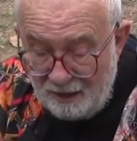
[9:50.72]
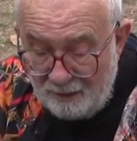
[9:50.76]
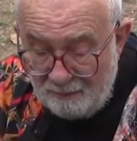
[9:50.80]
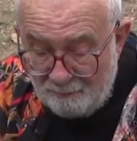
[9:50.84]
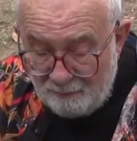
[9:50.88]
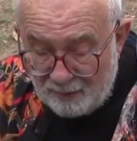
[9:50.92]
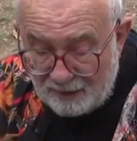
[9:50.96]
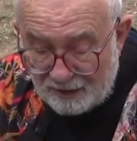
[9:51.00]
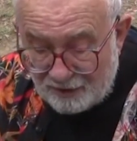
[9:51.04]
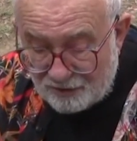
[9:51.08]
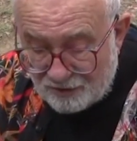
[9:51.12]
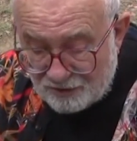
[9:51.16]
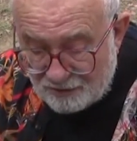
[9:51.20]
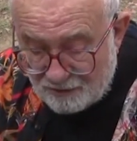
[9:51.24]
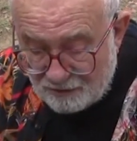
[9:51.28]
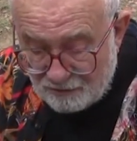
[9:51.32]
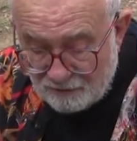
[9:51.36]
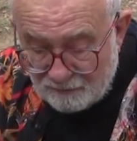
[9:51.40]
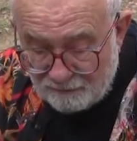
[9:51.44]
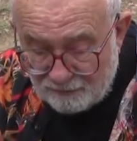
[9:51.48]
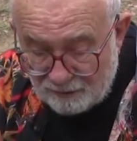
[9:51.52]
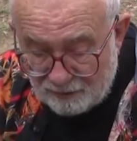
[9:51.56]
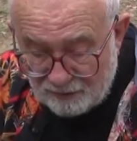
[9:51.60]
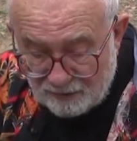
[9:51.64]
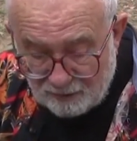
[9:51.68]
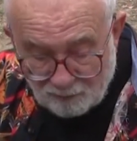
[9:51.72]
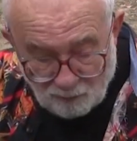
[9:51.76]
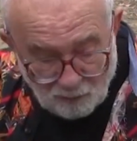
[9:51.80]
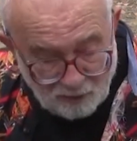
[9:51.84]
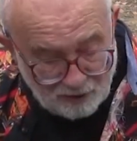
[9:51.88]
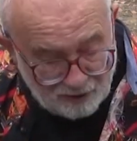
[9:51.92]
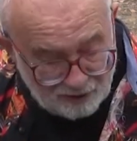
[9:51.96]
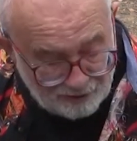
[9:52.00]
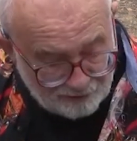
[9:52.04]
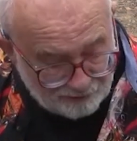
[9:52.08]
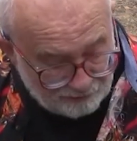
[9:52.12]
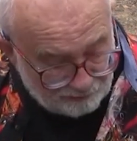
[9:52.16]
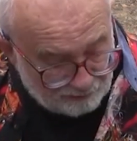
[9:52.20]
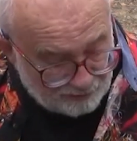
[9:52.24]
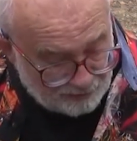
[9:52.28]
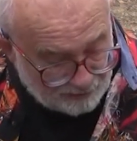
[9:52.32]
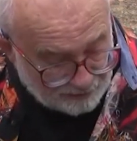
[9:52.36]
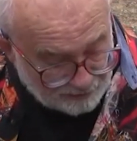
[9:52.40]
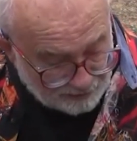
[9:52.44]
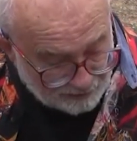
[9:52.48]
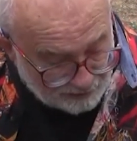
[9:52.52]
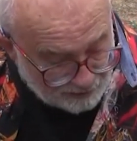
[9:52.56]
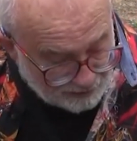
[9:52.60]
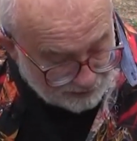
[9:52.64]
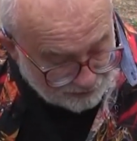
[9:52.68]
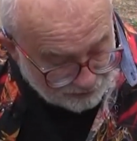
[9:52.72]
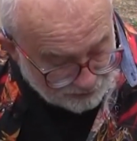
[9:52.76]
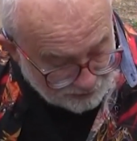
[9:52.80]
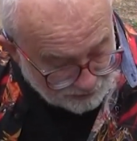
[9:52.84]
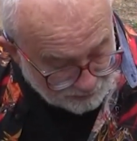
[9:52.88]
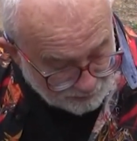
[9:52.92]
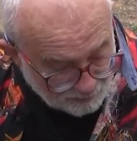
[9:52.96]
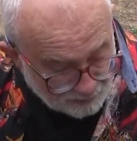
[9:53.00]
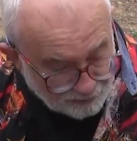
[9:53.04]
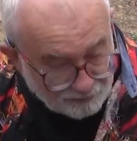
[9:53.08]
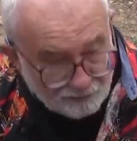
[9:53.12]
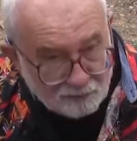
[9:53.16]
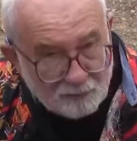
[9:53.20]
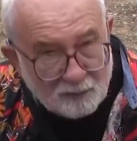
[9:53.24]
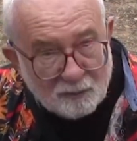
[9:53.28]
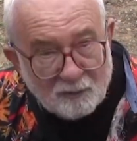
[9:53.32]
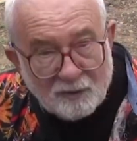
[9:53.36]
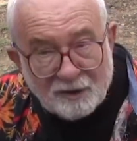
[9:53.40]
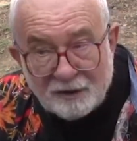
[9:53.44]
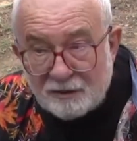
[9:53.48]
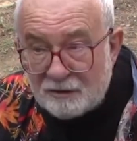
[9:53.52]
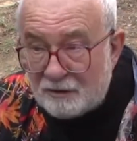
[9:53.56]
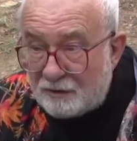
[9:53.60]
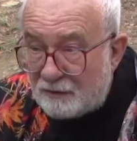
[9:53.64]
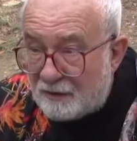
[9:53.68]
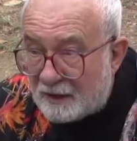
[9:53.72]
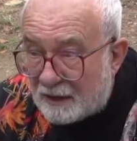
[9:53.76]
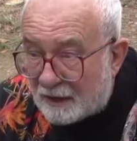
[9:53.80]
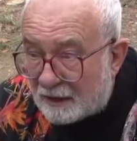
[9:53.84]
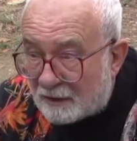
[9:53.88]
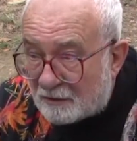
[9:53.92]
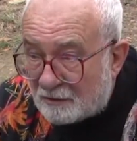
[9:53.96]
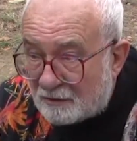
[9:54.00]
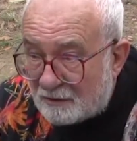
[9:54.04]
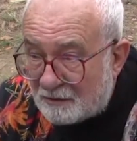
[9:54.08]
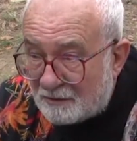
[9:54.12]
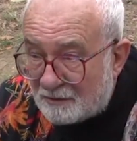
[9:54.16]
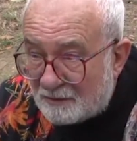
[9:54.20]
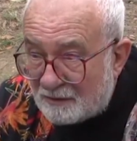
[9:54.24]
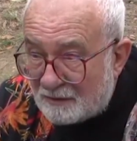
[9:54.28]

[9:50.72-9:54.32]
But it's still very white around the edges. What will we do next?